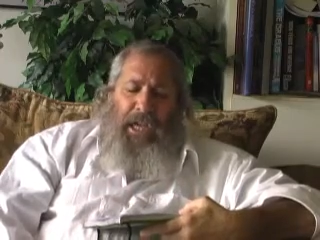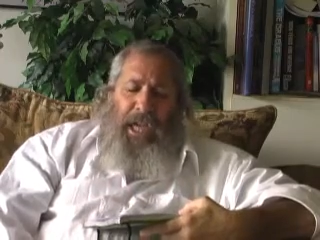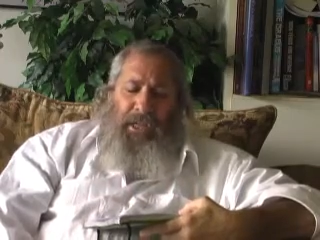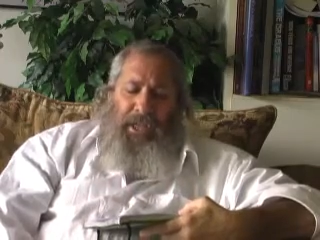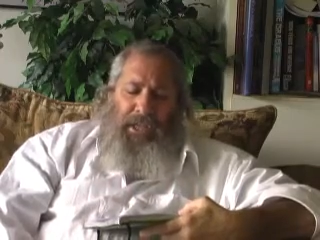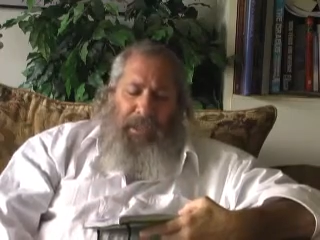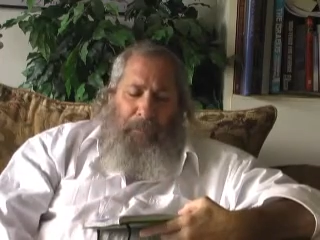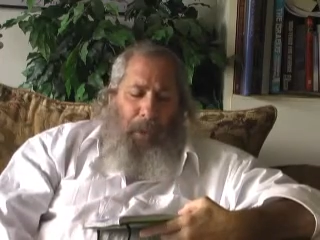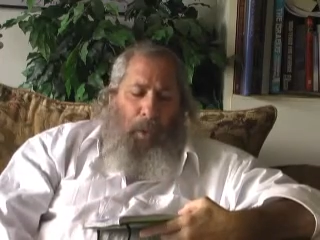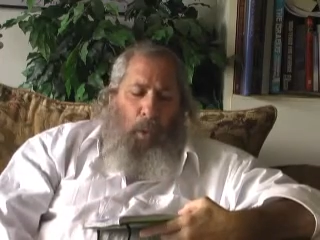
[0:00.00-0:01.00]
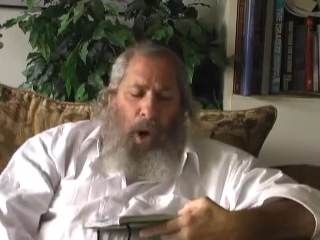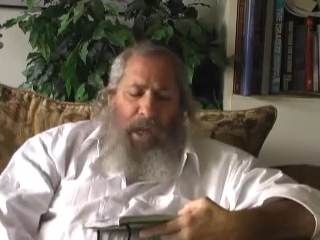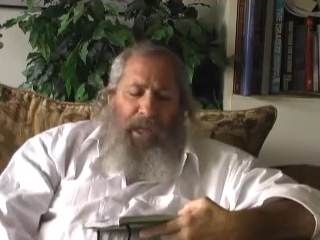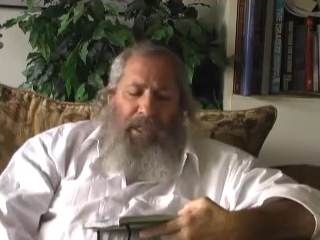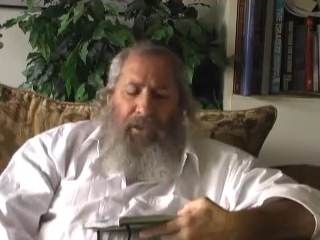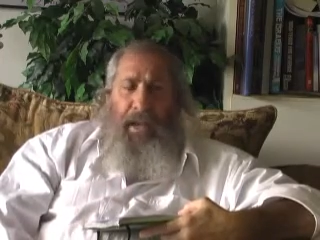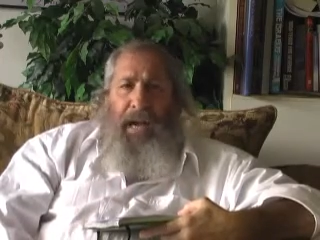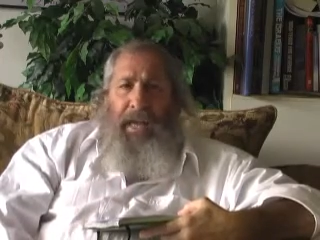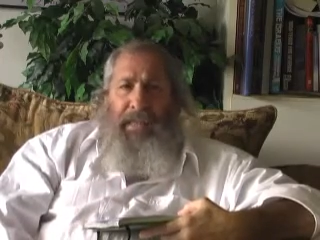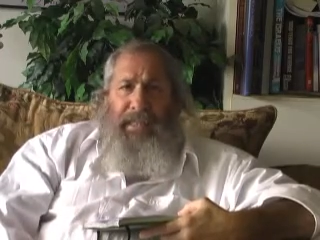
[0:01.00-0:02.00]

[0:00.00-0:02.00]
can just simply walk into the United